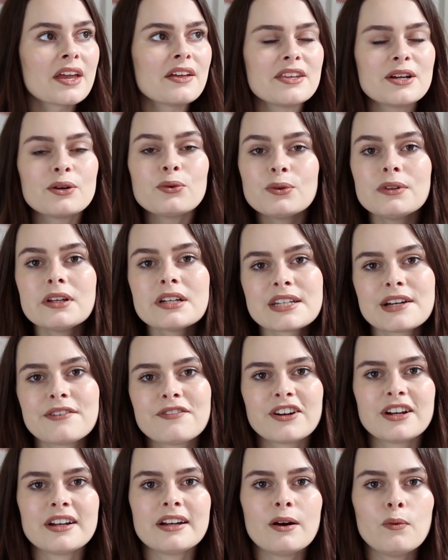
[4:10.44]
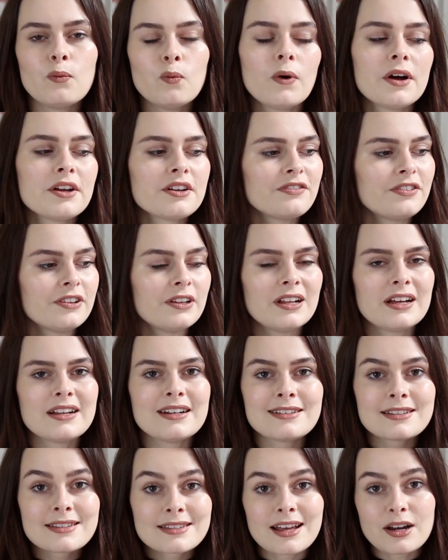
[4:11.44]
and they all look different and wonderful,
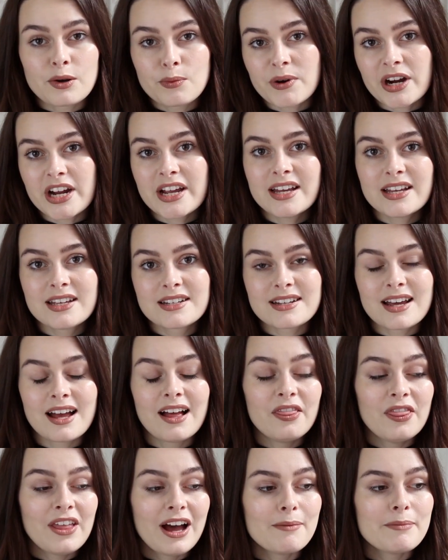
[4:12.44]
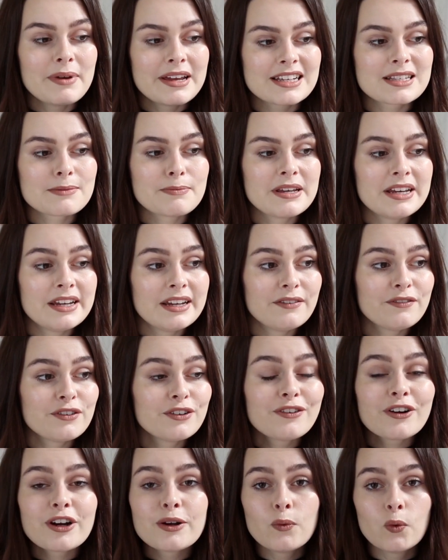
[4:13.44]
and it's celebrated, and that makes me
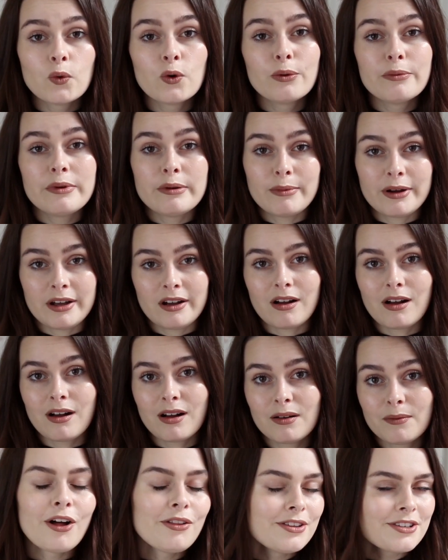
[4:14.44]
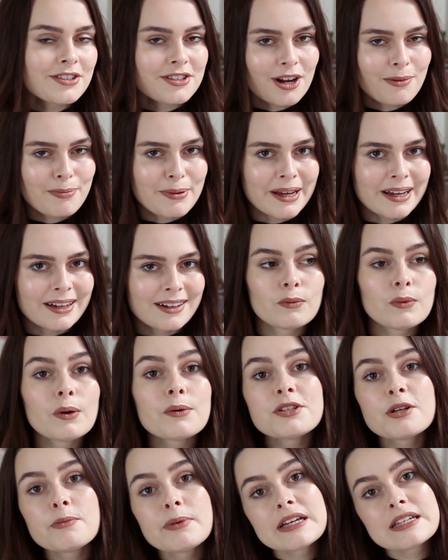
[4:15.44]
feel very warm in my heart. On this topic,
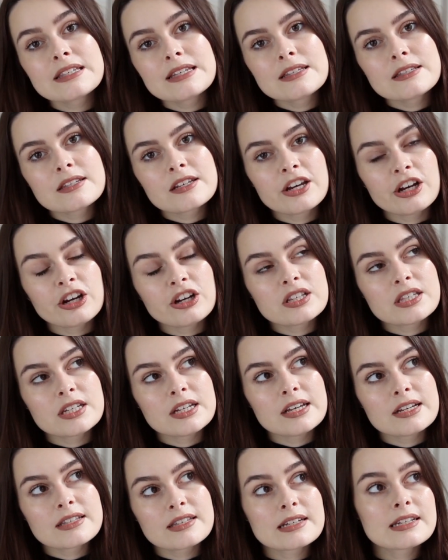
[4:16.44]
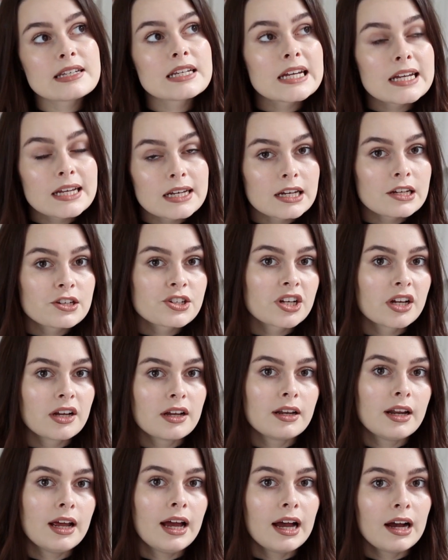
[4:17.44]
what was your biggest insecurity as a teenager
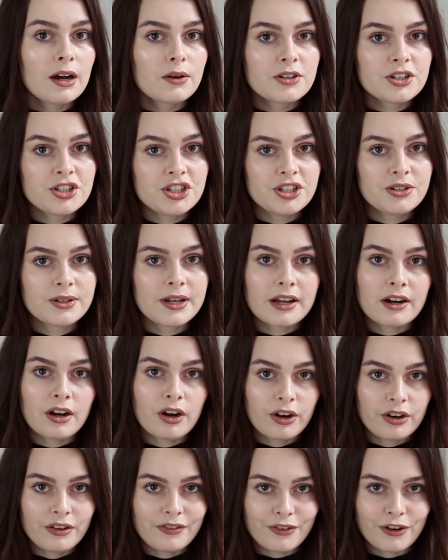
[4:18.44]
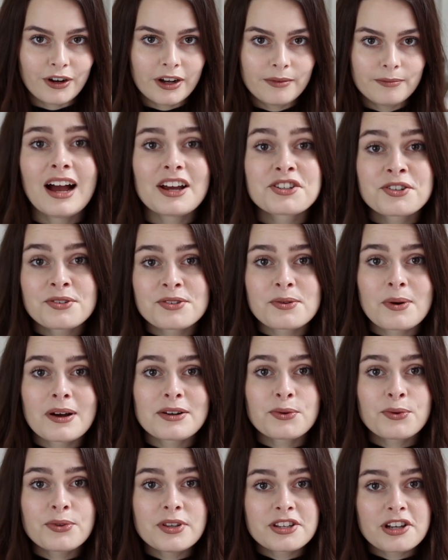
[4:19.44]
and how did you get over it? I should also
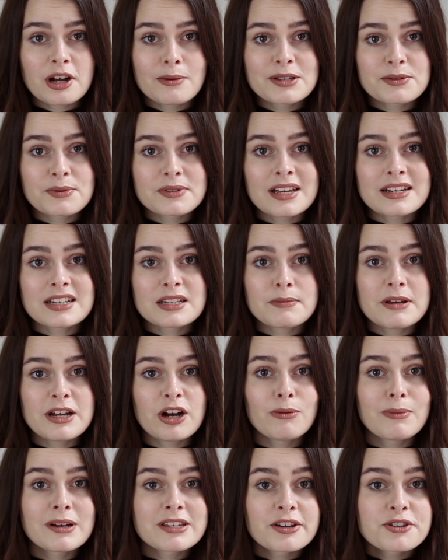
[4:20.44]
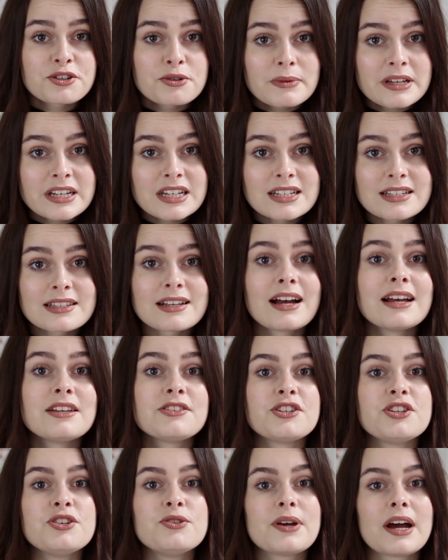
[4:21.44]
add all these comments were sent to me on my social media
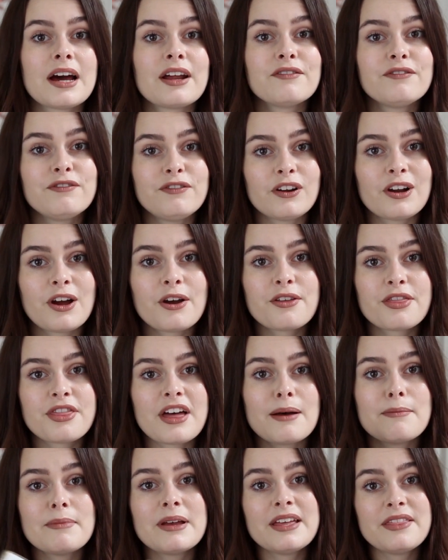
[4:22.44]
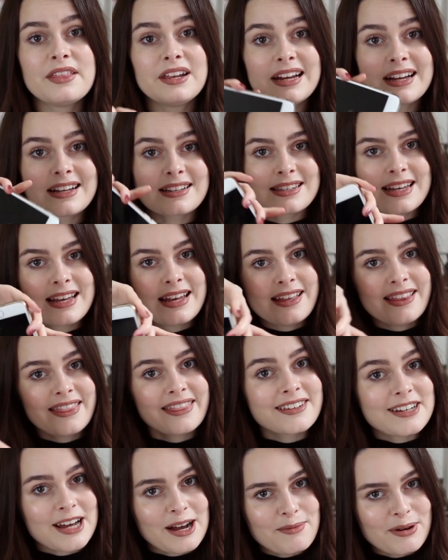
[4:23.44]
sites. You can follow them in the links
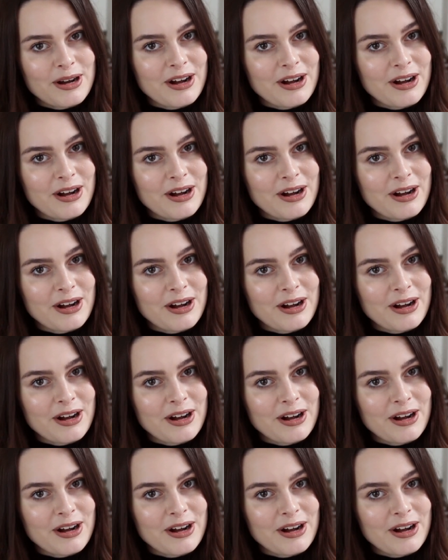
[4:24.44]
in the down